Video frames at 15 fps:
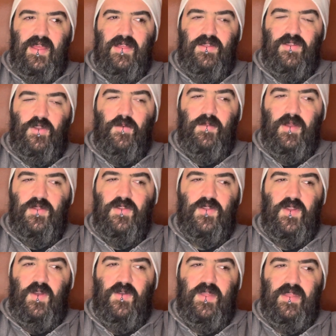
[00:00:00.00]
so much
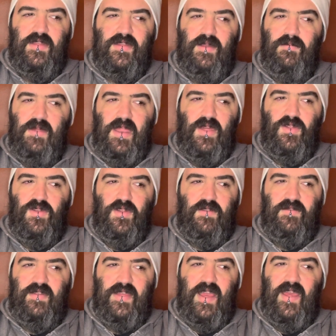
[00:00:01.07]
so that somebody should
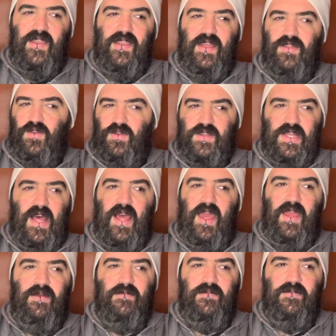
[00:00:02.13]
have said, it's her
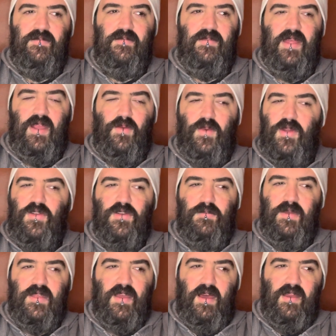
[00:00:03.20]
time. Like, we should
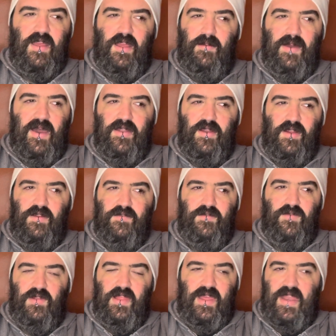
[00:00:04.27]
be talking about her
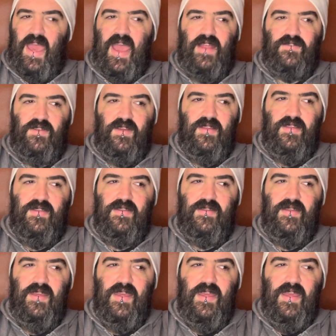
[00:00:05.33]
for lead actress.
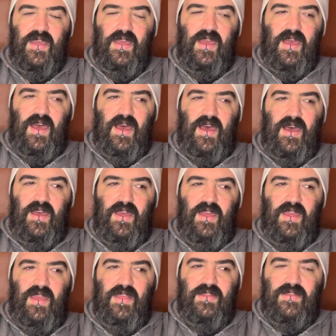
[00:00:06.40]

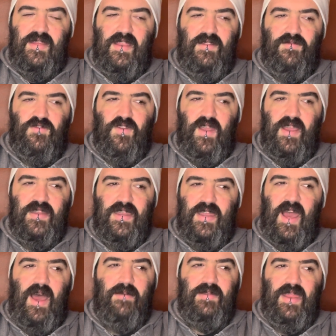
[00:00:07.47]
Instead of trying to
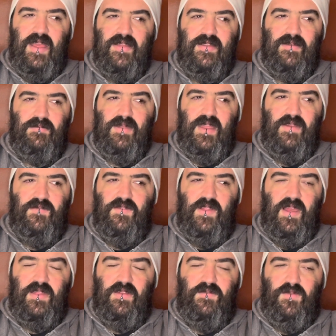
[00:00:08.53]
nominate somebody for,
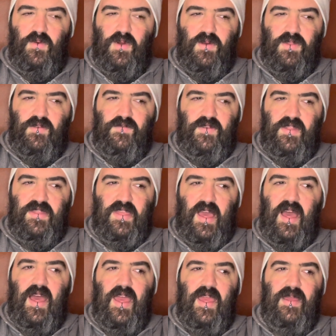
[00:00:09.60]
like, the fourth or fifth
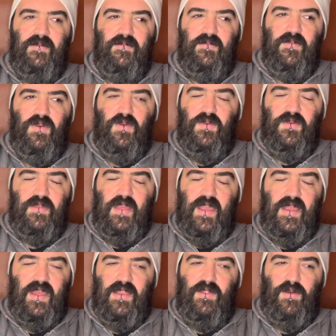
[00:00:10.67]
time who's,
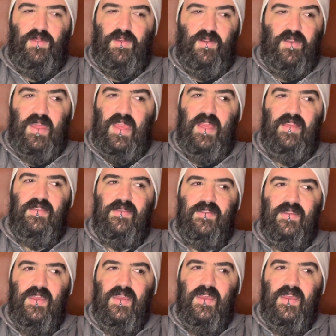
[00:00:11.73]
like, in their 30s,